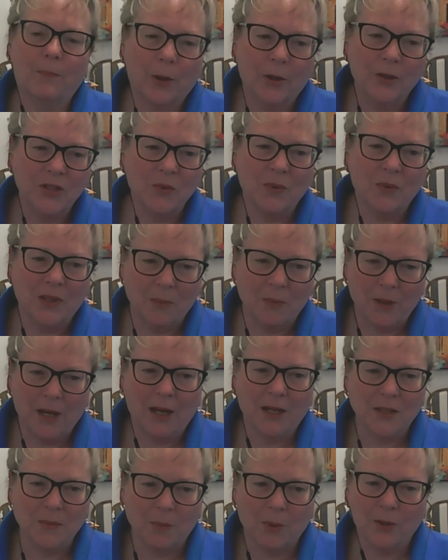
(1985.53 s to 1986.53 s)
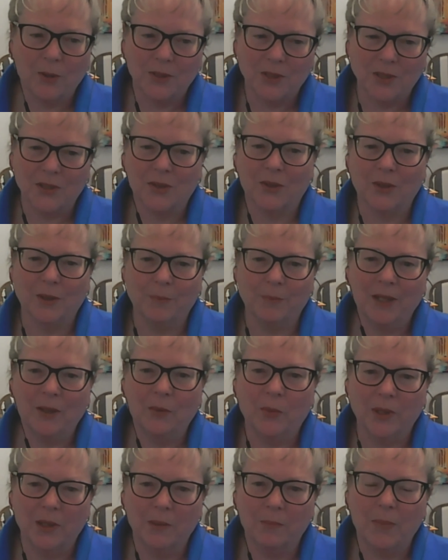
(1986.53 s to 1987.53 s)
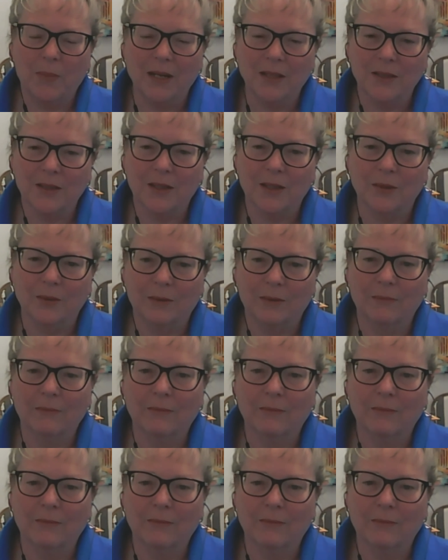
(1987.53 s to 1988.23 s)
person with the biggest purse is going to be the one that pays it out.